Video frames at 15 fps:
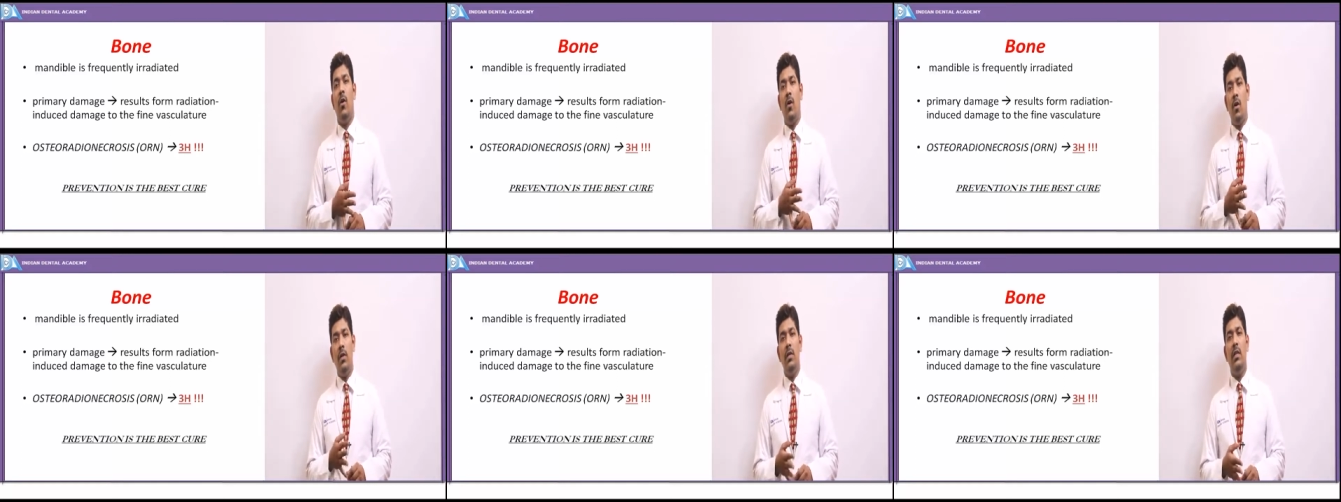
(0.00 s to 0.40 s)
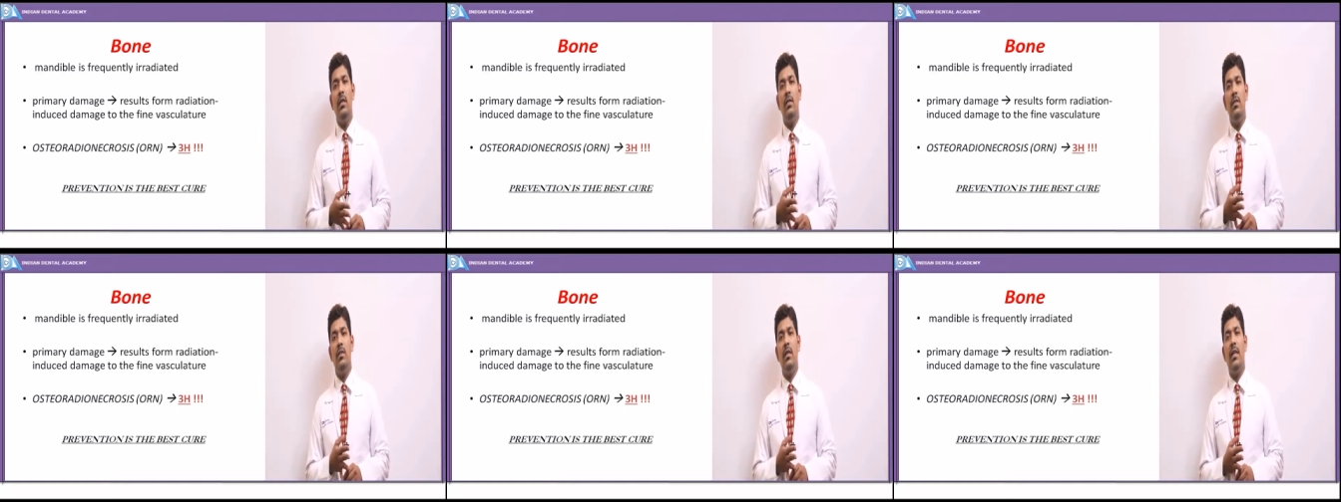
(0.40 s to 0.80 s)
all
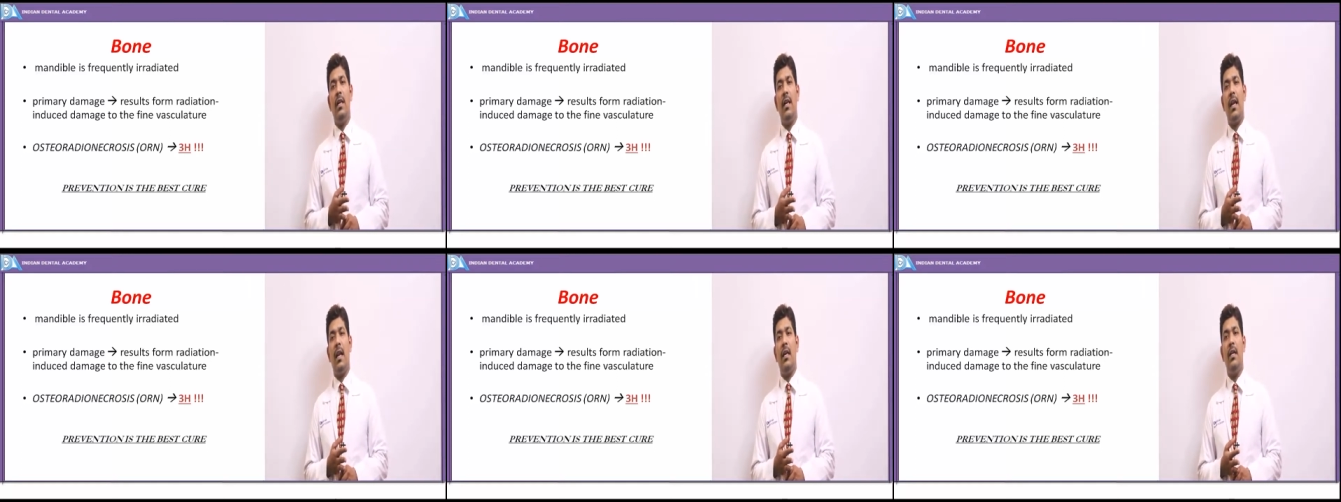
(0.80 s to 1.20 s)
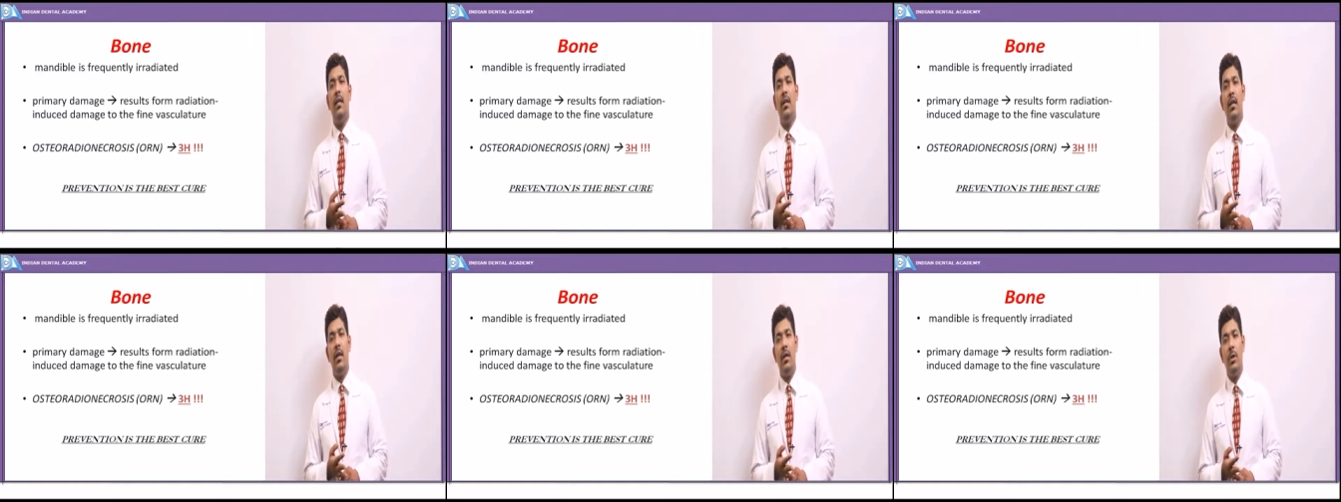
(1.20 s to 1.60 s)
these
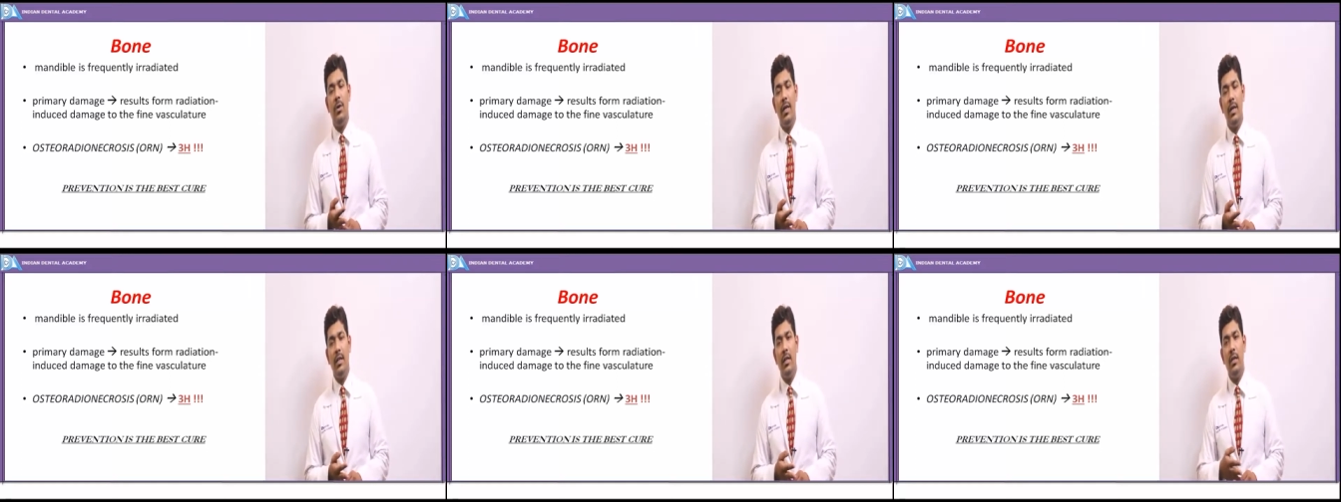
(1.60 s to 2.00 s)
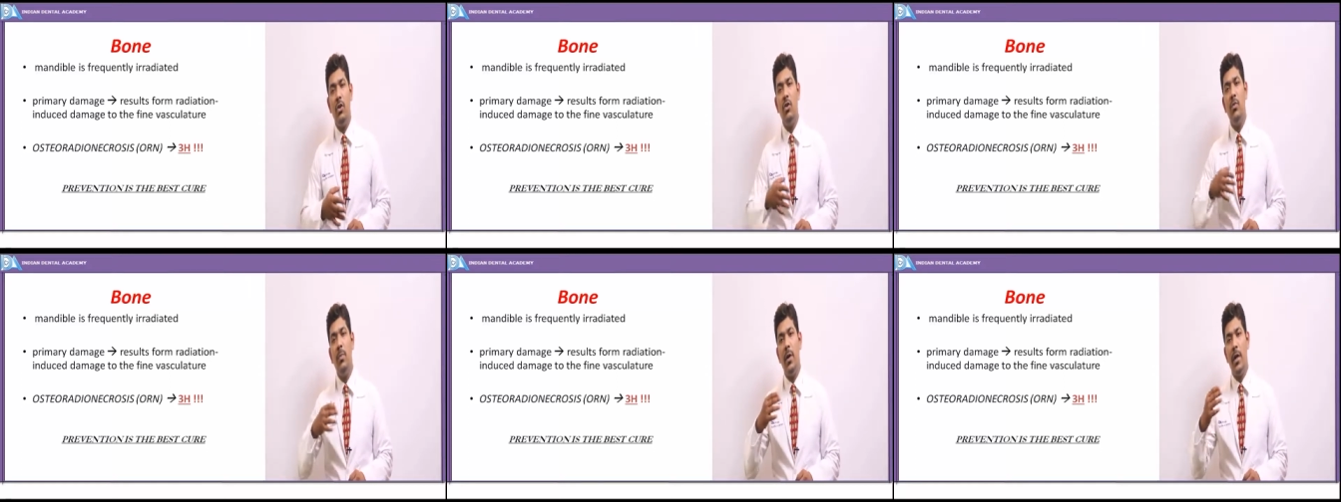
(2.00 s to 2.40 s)
interacting uh, together
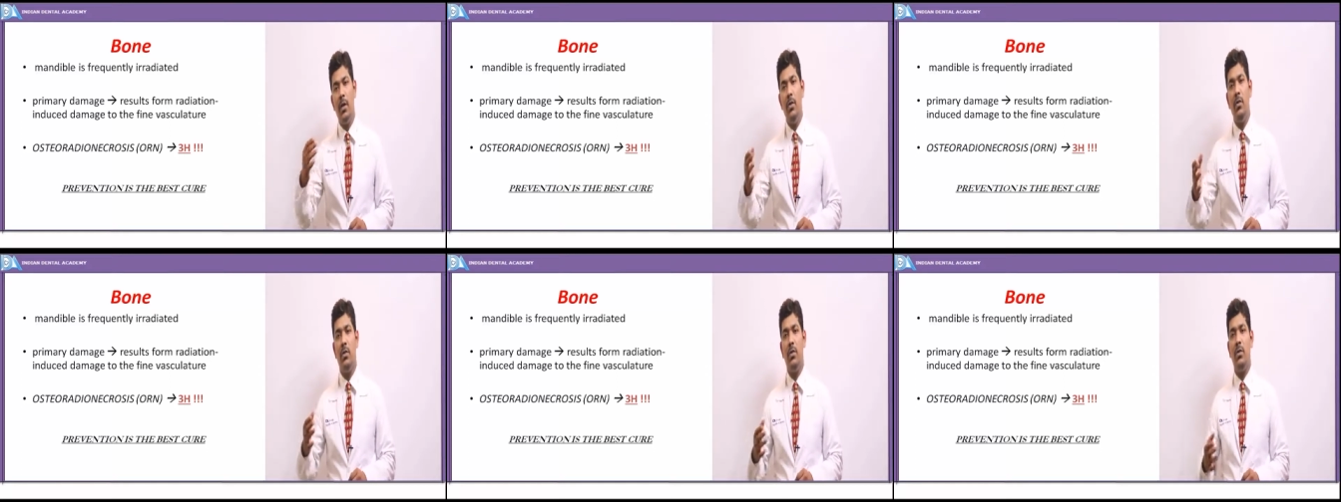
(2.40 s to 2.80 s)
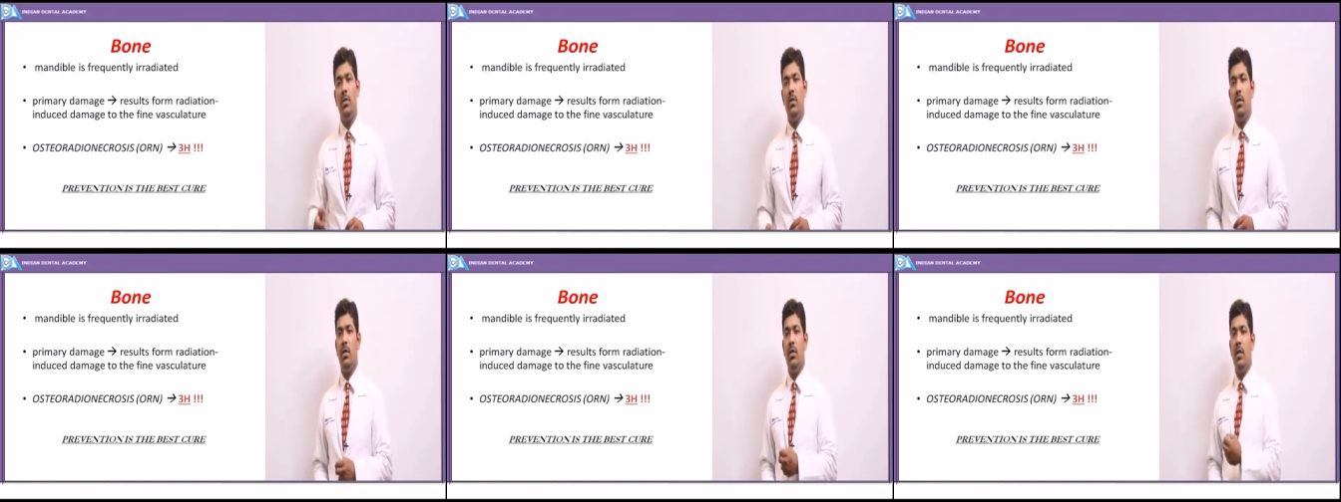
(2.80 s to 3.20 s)
to
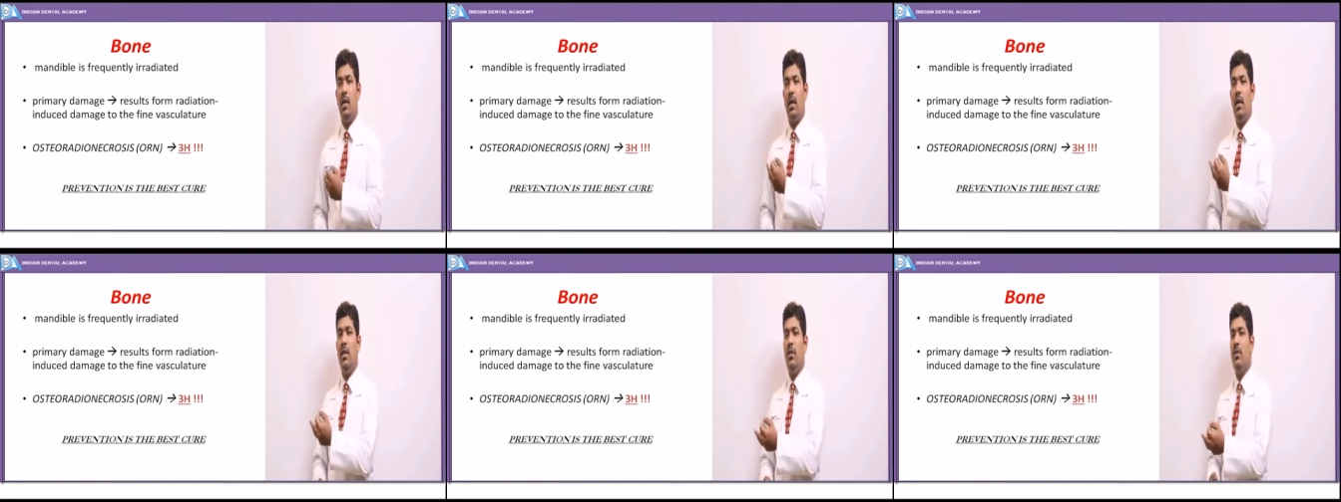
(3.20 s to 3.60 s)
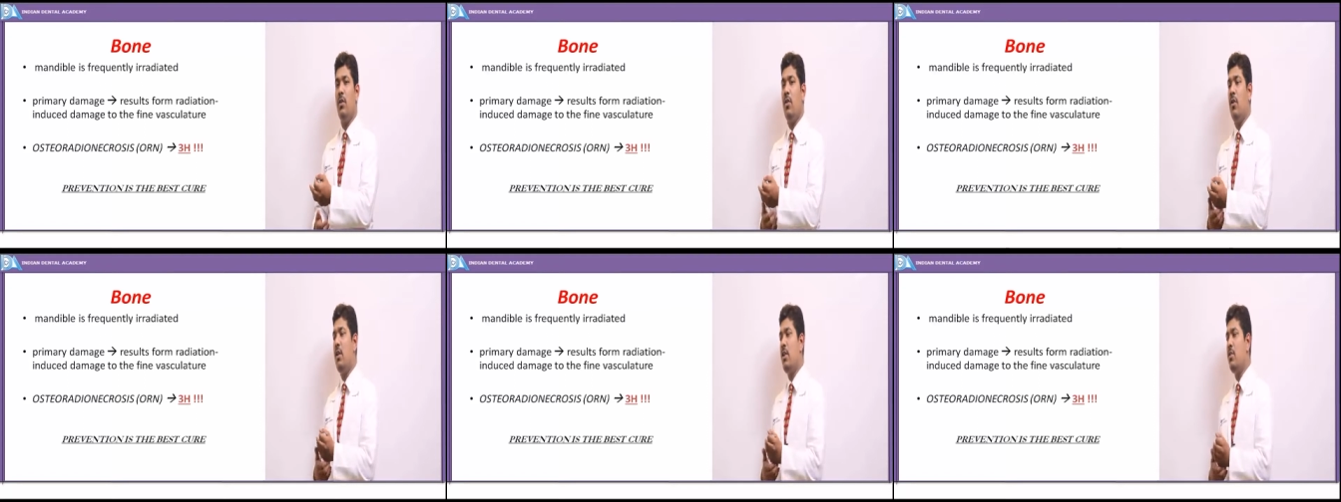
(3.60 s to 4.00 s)
produce a
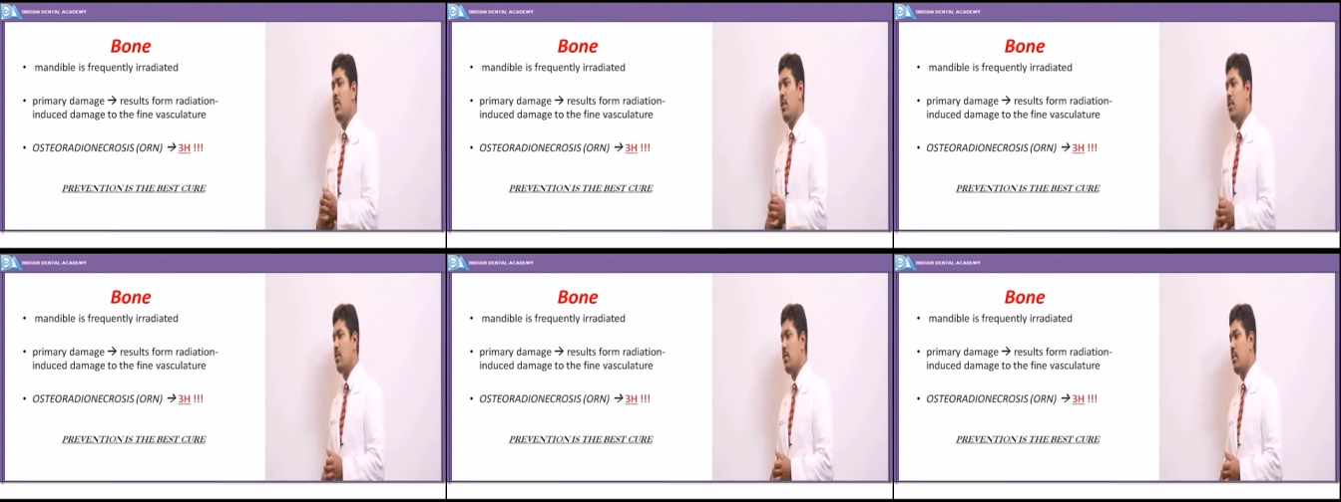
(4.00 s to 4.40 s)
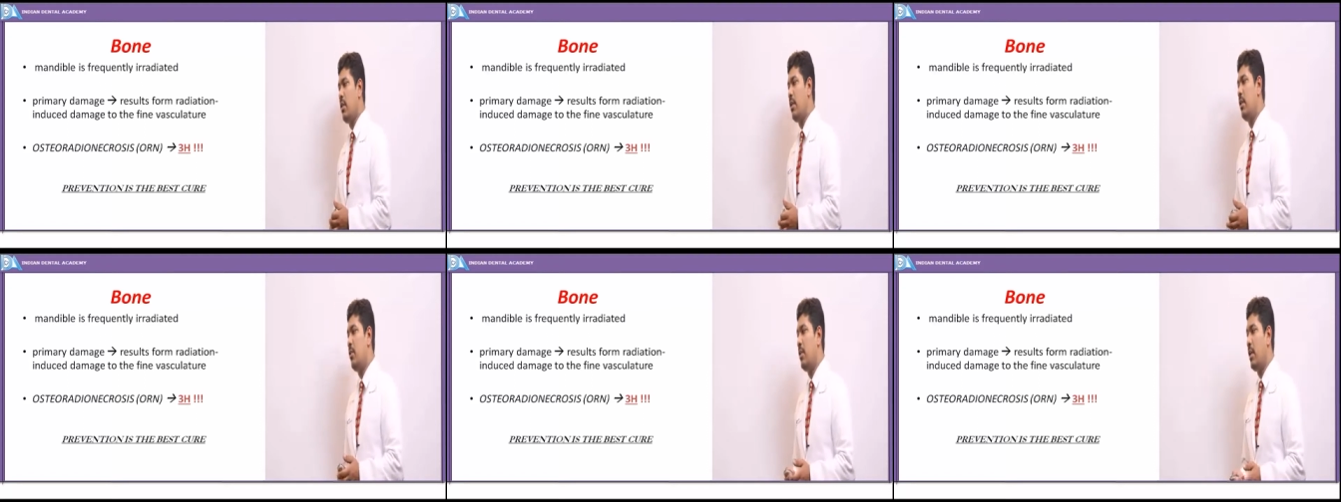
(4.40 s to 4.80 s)
condition called as
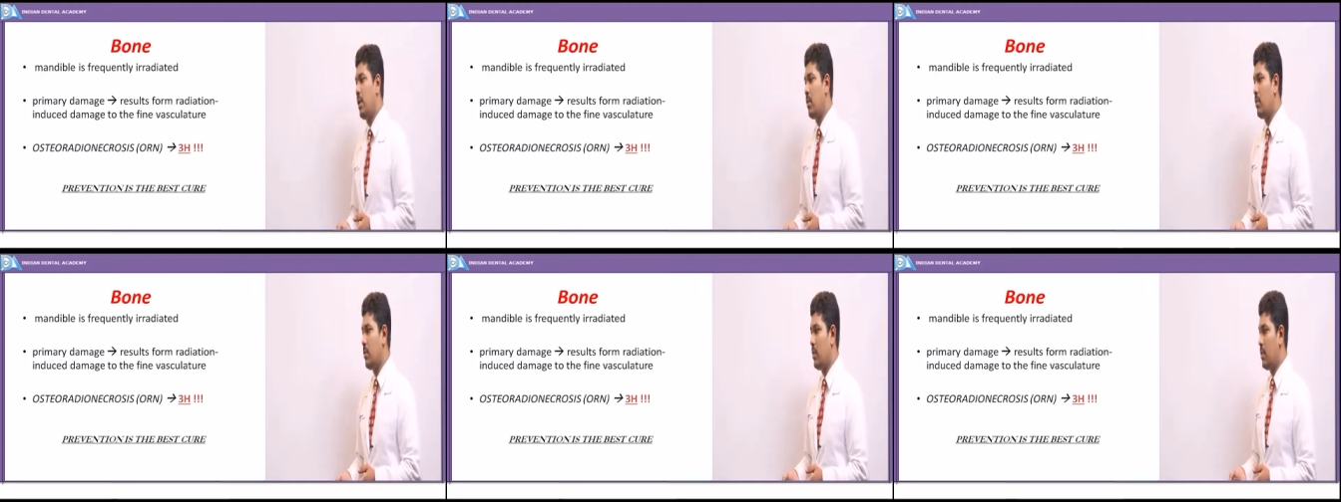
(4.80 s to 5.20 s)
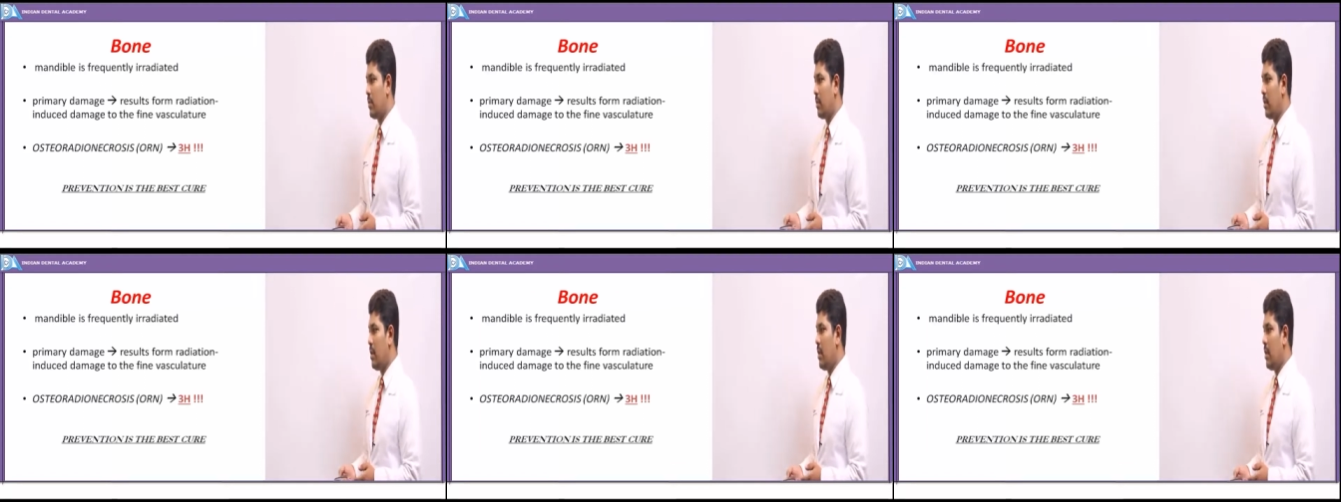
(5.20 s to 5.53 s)
osteoradionecrosis